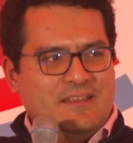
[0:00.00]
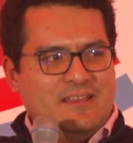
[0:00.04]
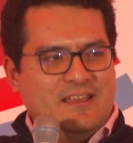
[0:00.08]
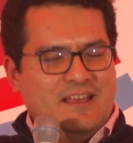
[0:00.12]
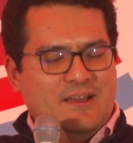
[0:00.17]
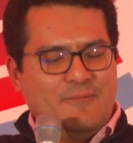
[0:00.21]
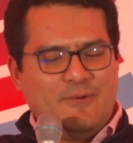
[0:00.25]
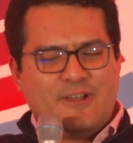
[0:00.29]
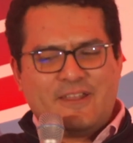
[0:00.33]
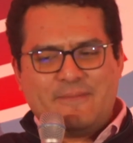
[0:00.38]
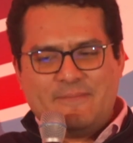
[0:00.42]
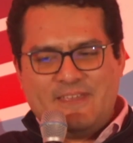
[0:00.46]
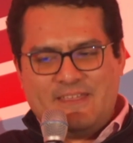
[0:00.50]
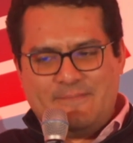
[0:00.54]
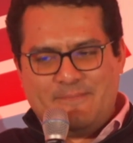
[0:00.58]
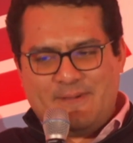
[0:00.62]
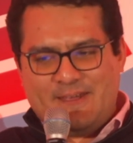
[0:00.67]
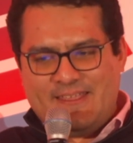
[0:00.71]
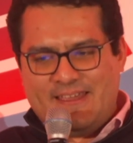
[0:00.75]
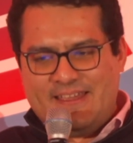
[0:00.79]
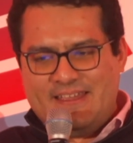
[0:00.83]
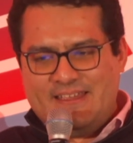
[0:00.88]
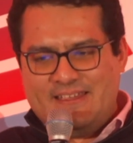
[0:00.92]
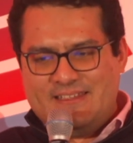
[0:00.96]
And what I mean by
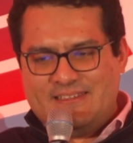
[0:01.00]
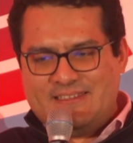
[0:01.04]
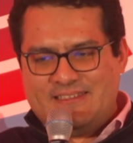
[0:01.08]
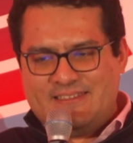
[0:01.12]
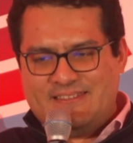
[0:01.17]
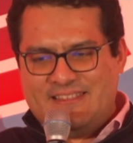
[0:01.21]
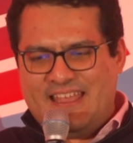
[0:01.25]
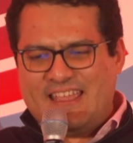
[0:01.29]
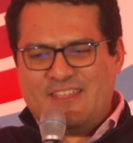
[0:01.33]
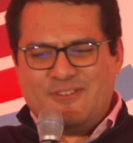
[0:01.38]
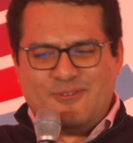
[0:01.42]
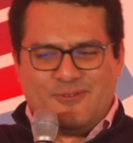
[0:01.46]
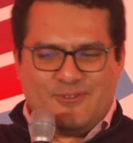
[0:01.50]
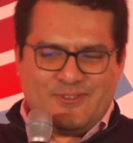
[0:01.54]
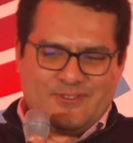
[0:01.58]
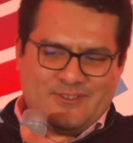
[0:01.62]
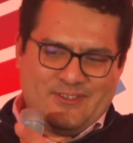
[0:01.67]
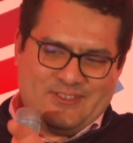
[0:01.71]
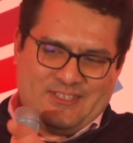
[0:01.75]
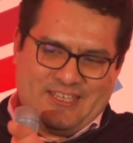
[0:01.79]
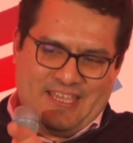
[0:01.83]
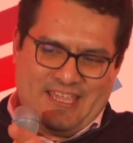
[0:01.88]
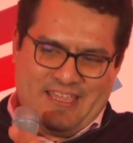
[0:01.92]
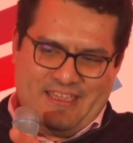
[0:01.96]
that is they're used to
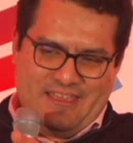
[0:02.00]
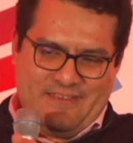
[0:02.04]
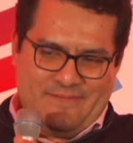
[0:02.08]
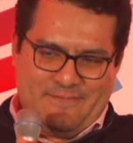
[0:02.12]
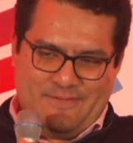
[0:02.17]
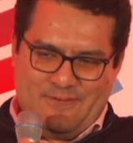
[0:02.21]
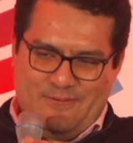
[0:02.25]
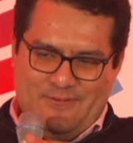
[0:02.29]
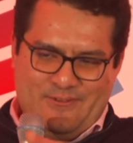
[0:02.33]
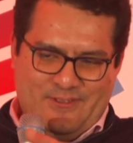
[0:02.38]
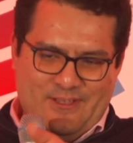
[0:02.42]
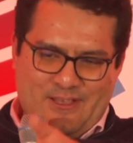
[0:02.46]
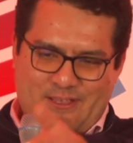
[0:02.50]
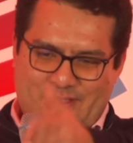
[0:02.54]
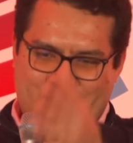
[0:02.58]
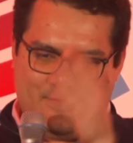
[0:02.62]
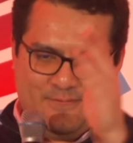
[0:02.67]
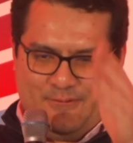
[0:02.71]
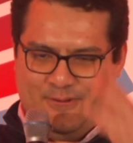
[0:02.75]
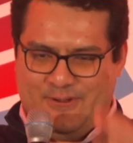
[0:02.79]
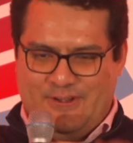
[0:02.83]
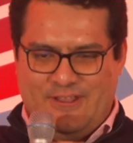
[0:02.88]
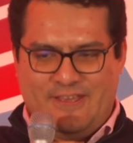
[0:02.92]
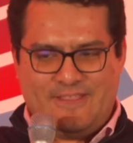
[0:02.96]
seeing, if you search
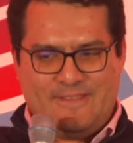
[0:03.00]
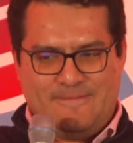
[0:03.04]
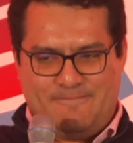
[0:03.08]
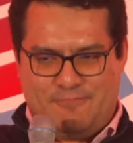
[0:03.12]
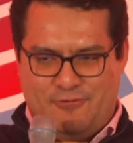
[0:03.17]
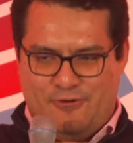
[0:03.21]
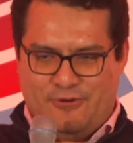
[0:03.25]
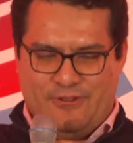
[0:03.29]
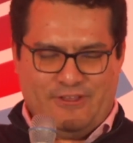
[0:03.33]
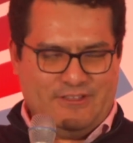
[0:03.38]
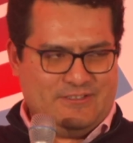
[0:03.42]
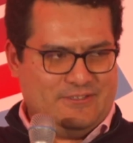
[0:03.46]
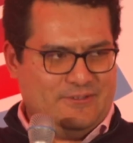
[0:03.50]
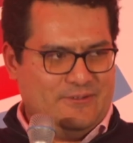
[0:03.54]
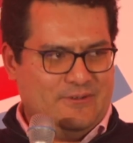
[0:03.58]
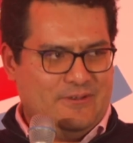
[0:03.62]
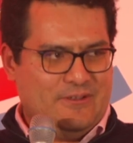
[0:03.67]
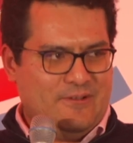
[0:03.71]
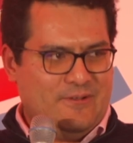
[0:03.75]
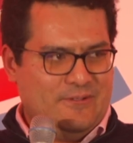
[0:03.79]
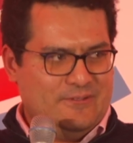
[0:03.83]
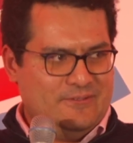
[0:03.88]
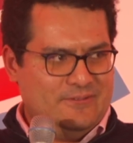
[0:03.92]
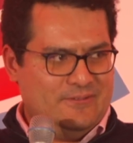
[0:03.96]
for another product
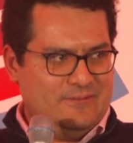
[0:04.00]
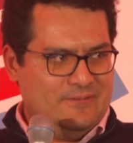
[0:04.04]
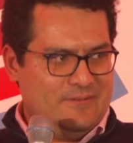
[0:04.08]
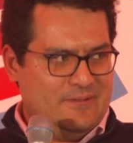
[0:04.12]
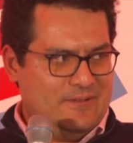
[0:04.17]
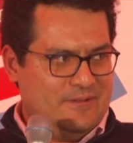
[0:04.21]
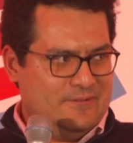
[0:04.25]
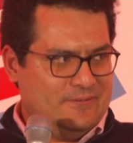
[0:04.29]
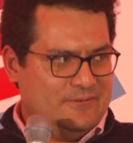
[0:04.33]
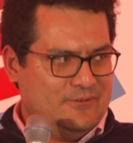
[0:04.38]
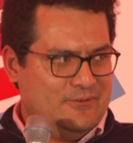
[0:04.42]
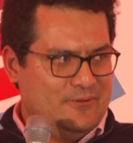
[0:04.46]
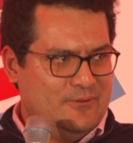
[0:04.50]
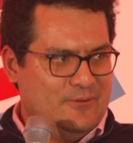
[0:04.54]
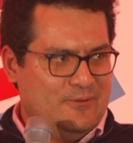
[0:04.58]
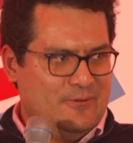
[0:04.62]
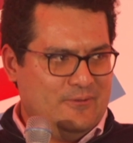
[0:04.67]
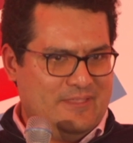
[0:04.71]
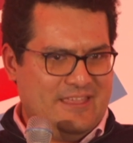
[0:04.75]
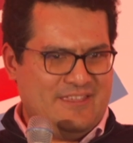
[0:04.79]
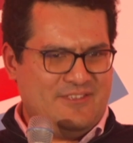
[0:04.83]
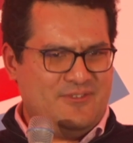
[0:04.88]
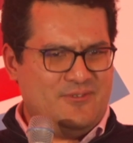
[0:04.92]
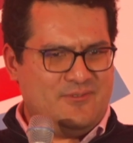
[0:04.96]
on Google,
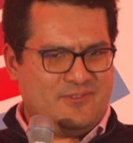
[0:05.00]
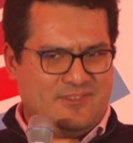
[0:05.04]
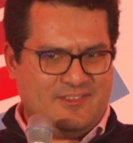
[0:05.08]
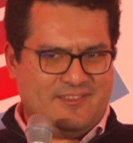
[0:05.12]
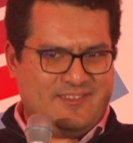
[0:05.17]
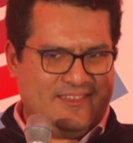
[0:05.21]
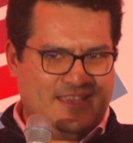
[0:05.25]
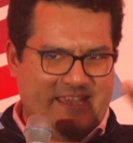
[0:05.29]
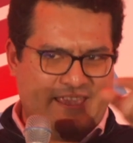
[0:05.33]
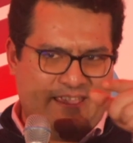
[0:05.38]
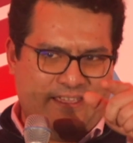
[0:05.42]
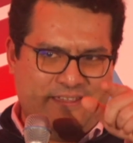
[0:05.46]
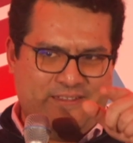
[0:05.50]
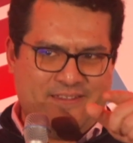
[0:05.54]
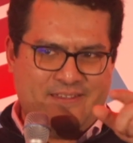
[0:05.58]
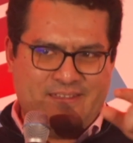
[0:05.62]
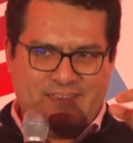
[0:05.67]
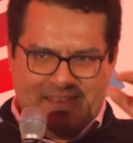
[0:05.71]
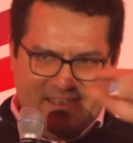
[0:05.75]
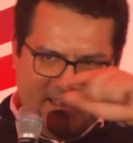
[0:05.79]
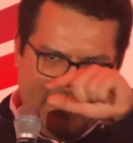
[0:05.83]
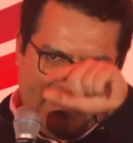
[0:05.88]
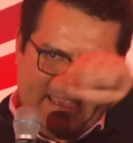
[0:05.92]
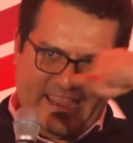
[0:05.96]
they're used to seeing
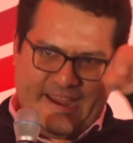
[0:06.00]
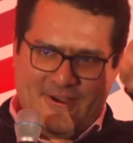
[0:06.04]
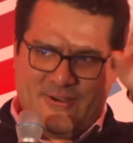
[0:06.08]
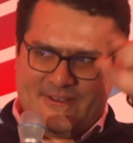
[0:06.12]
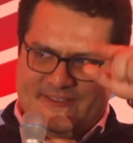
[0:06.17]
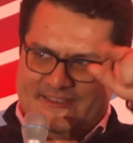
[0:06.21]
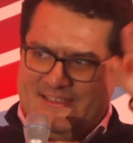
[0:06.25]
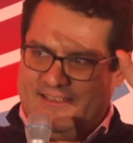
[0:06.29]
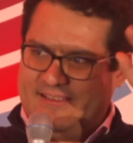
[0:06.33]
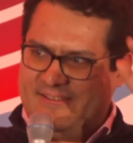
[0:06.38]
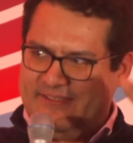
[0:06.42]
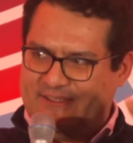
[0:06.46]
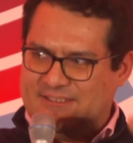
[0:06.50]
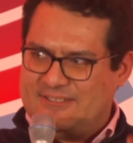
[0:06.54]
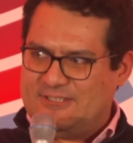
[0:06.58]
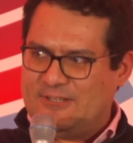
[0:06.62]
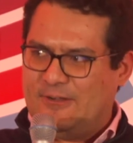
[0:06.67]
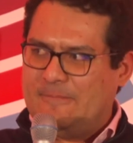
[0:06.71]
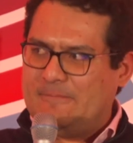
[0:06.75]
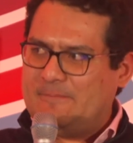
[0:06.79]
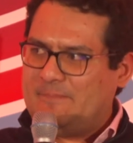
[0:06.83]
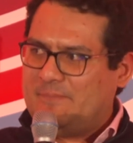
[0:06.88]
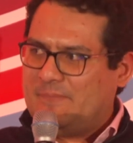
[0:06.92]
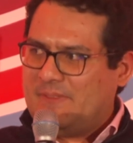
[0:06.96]
a carousel at the
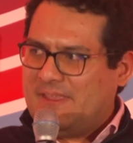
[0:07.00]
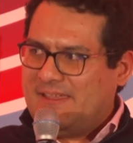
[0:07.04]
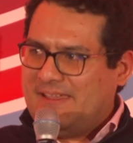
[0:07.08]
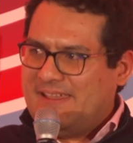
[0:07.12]
top.